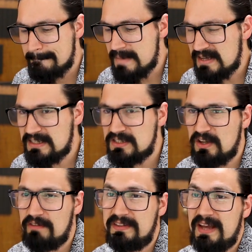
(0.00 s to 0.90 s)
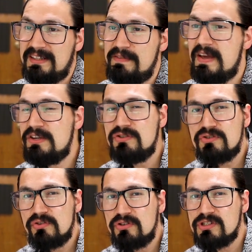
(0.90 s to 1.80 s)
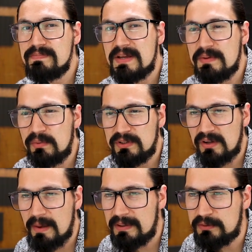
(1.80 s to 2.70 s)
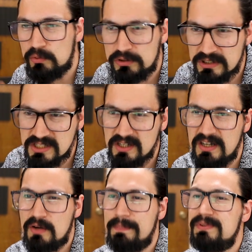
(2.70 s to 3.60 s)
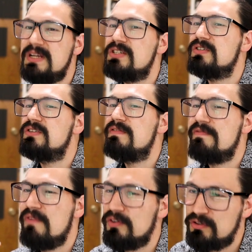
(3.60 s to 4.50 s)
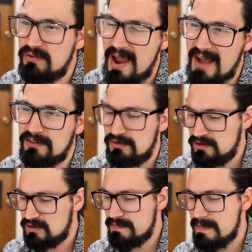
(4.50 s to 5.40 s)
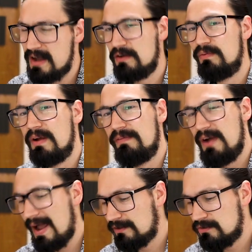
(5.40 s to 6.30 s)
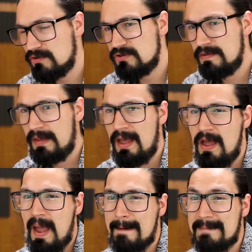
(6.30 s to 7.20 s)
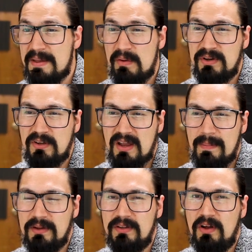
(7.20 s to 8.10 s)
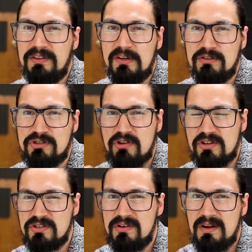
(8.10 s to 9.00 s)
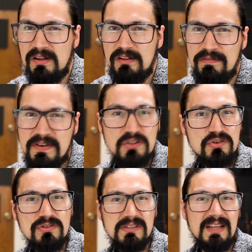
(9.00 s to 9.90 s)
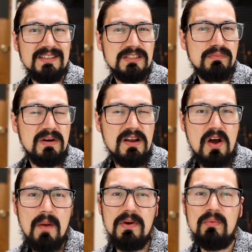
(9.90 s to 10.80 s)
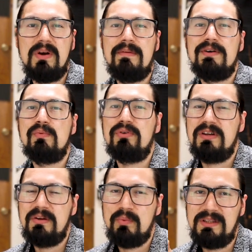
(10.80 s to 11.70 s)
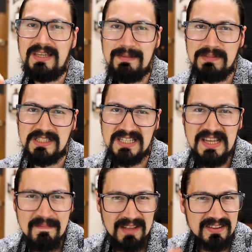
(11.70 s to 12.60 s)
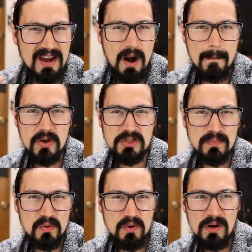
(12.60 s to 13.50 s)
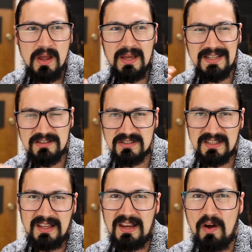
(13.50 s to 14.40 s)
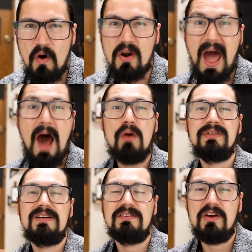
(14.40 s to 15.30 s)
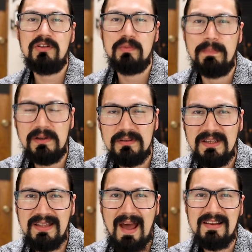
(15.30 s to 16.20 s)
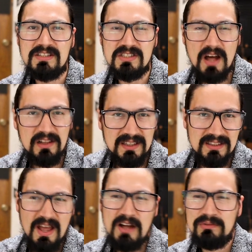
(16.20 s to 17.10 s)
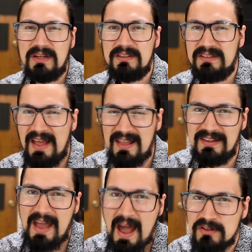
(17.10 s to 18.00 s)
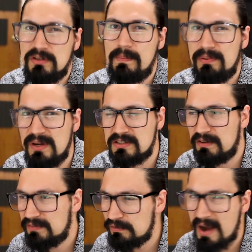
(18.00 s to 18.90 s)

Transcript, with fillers: Basis of the activation source, maybe we're talking about ultrasonic operation, photoreactors, microwave reactors. Maybe we're talking about on the constructional features, and this is very common whenever working with EPC. They are much more interested on how they are going to build it and install it rather than the actual operation of the